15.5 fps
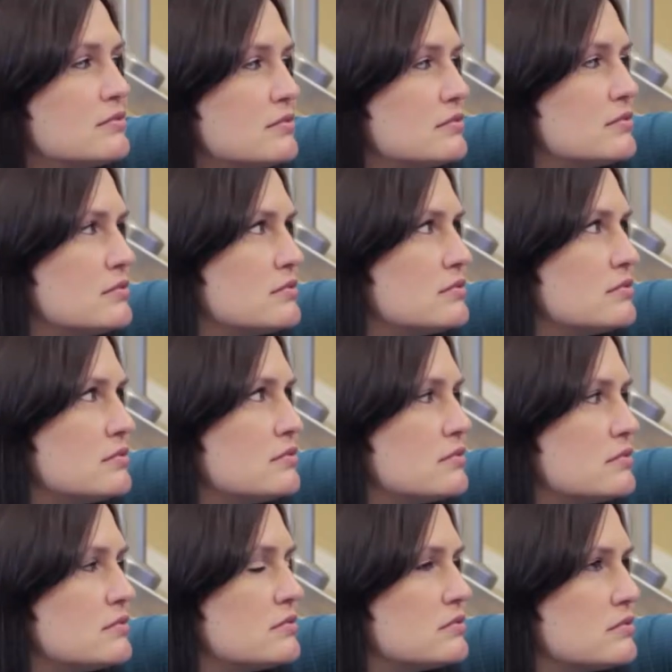
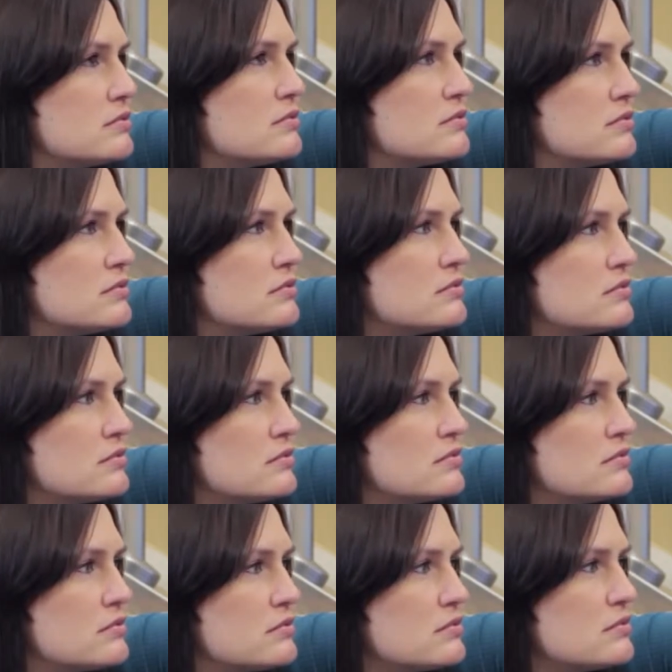
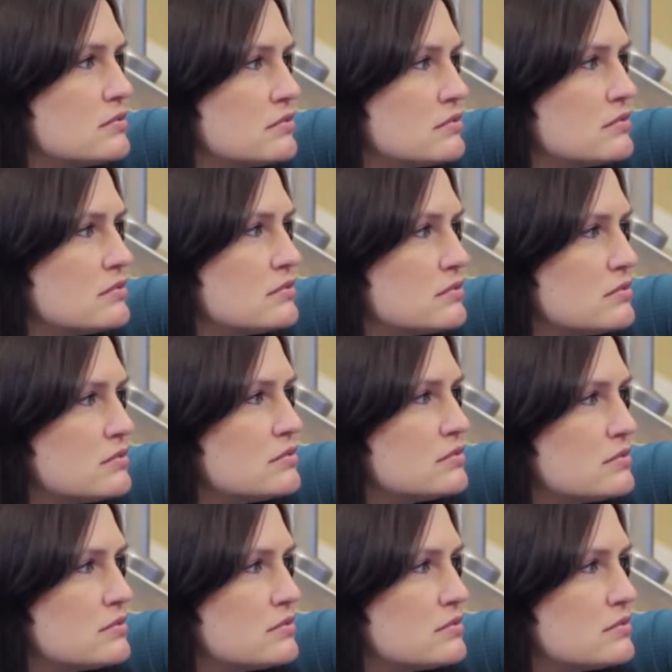[no speech]